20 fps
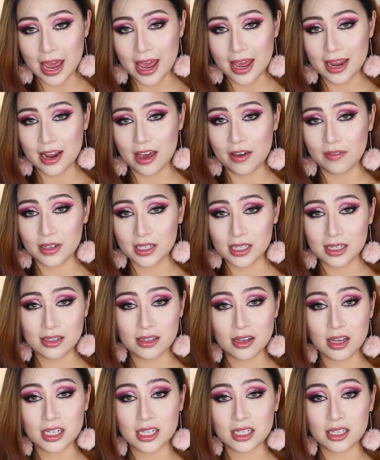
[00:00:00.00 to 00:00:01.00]
and ever since
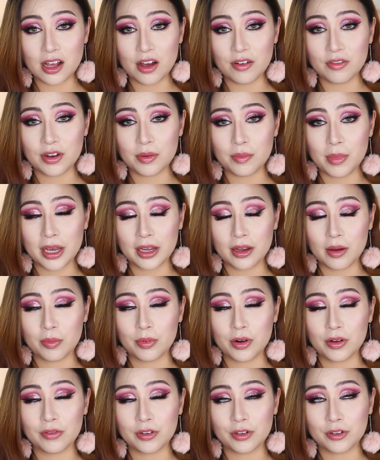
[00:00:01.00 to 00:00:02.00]
I discovered Makeup
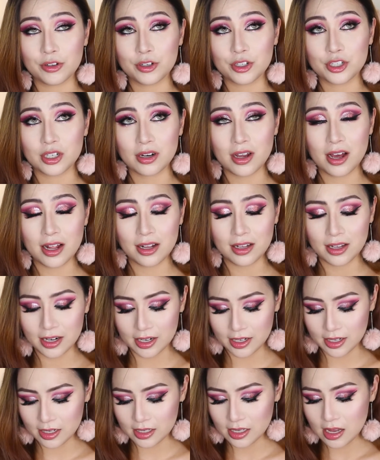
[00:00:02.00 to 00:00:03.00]
Revolution
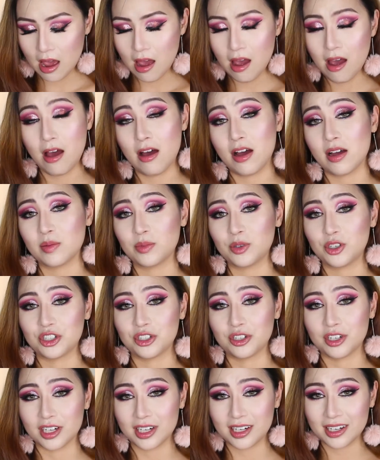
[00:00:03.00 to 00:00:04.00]
highlighters, I'm
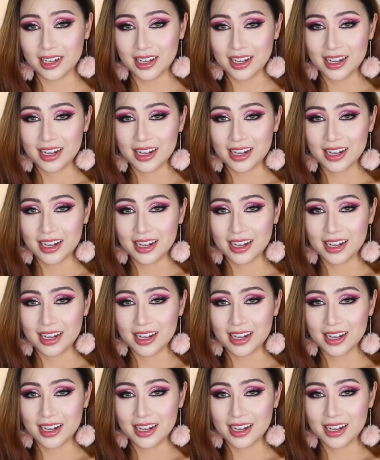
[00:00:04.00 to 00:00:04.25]
shook.